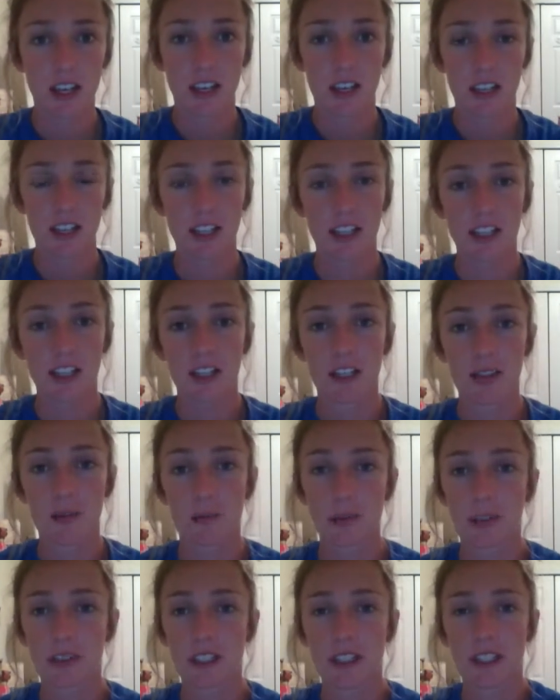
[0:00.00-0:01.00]
He
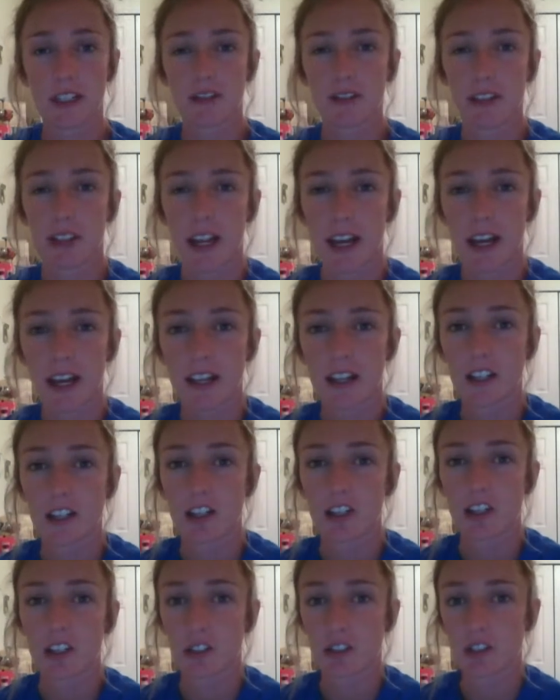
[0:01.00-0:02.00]
believed that
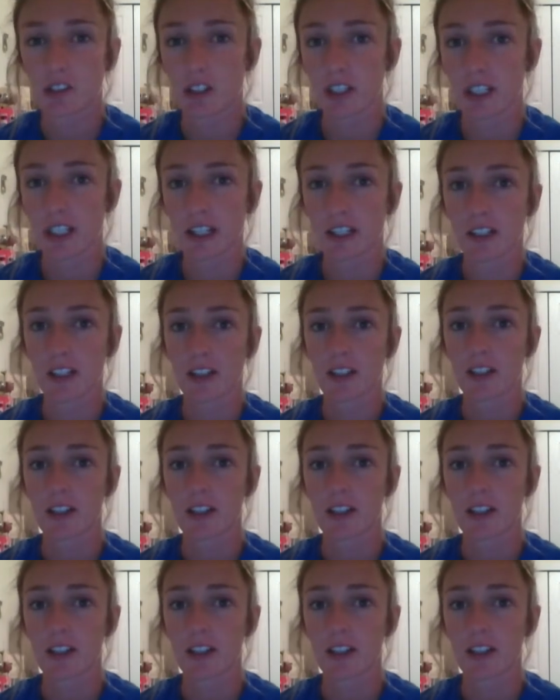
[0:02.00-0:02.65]
children